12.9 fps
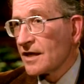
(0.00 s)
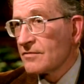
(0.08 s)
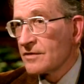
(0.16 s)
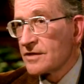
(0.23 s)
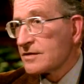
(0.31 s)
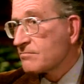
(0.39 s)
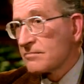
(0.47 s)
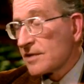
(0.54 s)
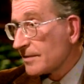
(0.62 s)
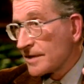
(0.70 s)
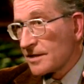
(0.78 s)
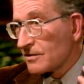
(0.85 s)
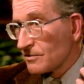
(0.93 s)
was probably
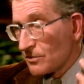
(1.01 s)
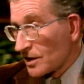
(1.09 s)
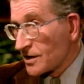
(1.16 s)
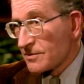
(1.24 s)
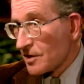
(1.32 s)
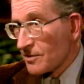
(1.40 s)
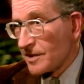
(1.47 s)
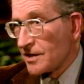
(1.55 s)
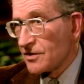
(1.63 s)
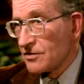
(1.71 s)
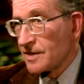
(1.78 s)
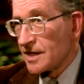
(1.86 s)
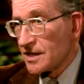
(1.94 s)
the worst moment in
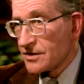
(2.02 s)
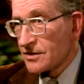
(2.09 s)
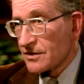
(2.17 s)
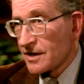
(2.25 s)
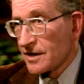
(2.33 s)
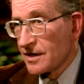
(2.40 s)
human history,